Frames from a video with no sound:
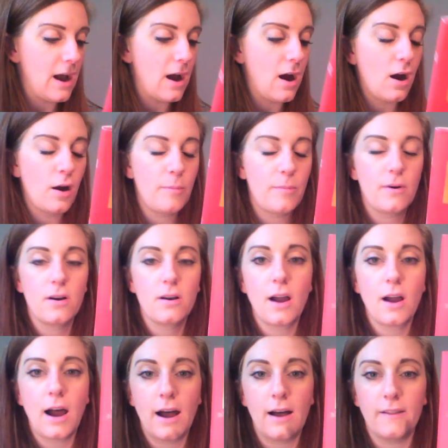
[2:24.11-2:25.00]

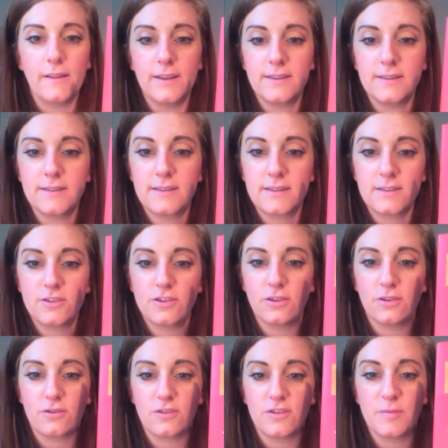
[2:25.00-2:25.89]
HarperCollins
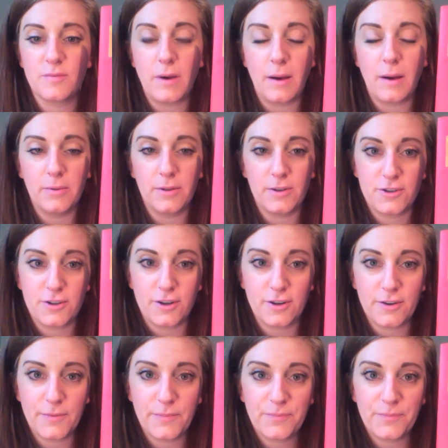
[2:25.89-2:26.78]
Children's
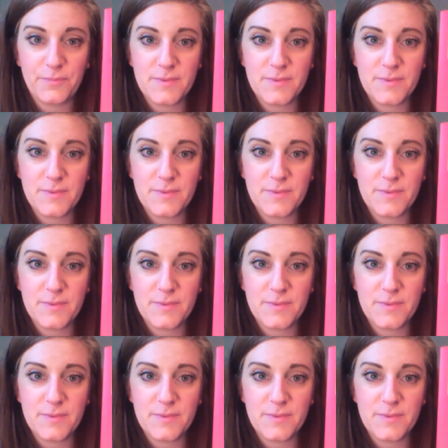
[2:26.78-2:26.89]
Publisher.